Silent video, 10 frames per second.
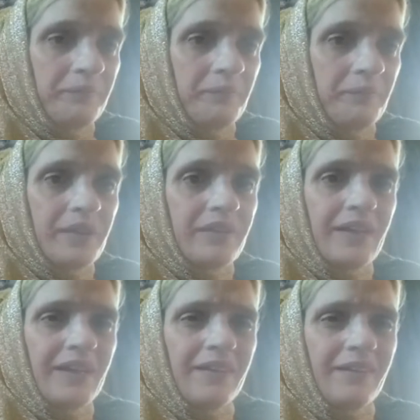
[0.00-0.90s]
But it's
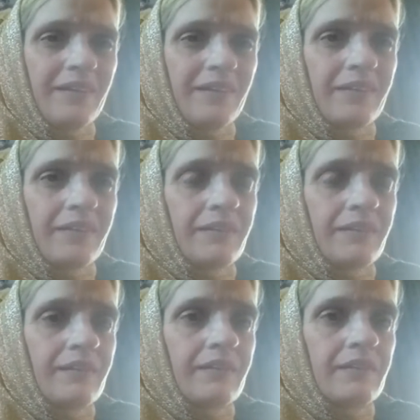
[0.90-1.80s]
not. It's
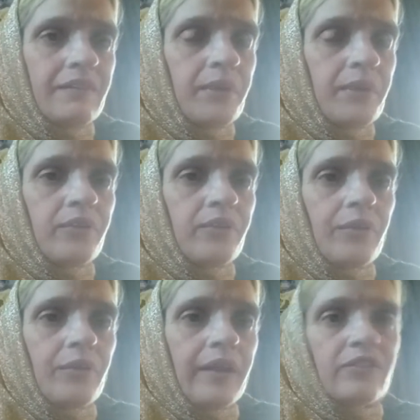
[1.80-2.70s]
a
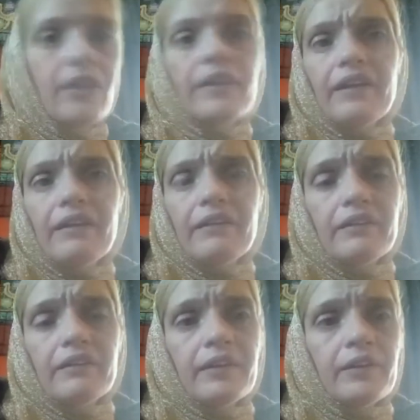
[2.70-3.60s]
spiritual, angelic,
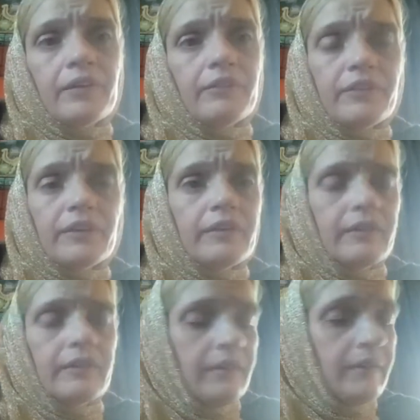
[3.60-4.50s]
you know, feel.
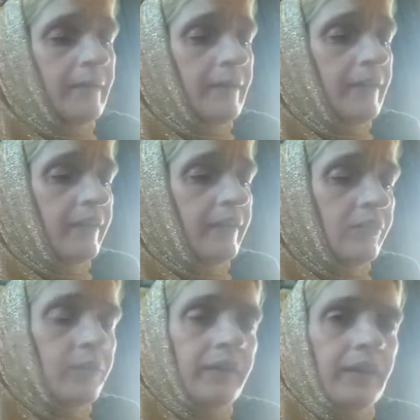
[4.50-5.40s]

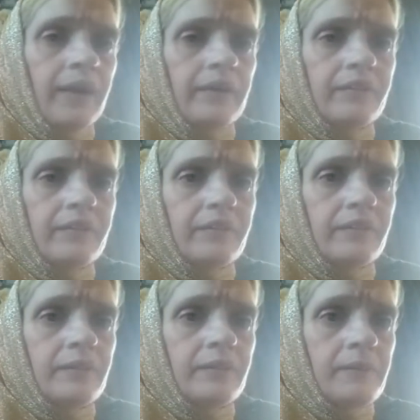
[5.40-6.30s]
It's really nice.
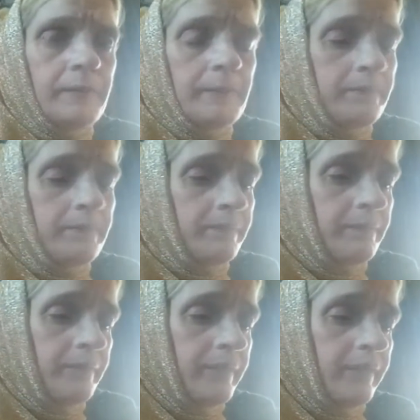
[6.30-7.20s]
You
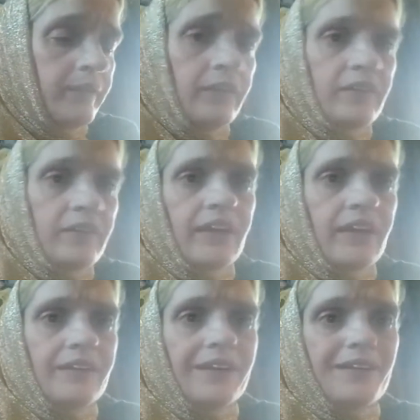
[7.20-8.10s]
just
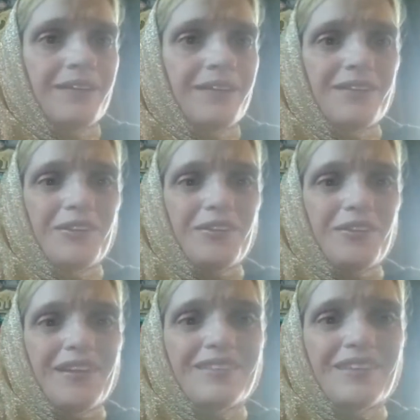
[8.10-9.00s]
can't take it, you know,
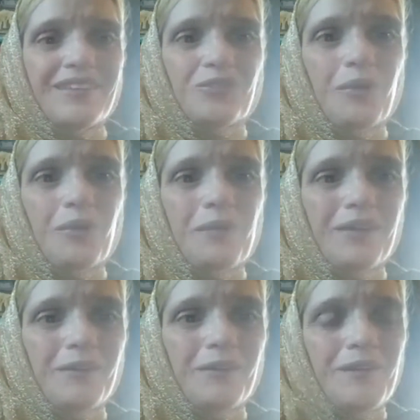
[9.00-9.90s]
in that sexual
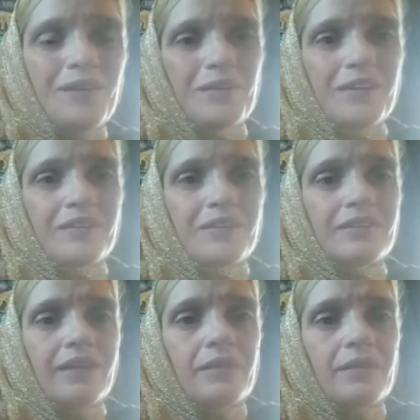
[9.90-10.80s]
manner, because
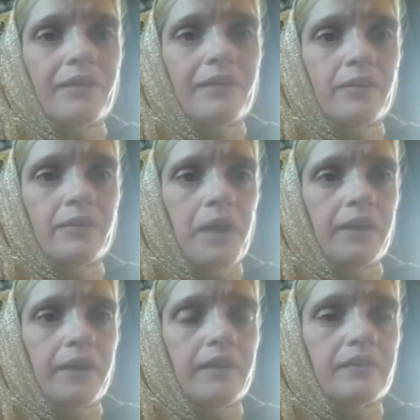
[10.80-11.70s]
it's not about your
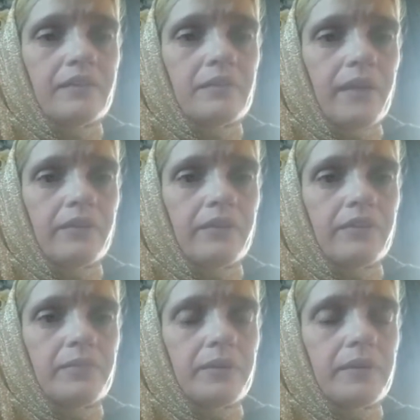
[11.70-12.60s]
body, it's about your
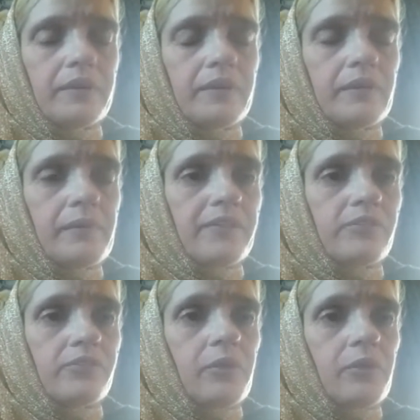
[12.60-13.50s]
spirit and about
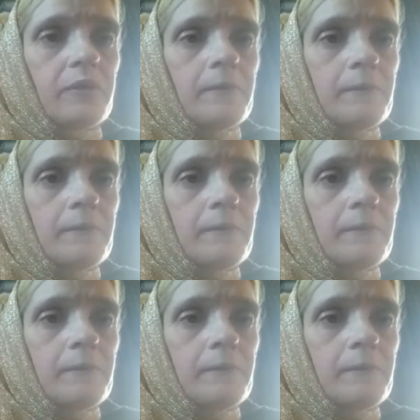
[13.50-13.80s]
your soul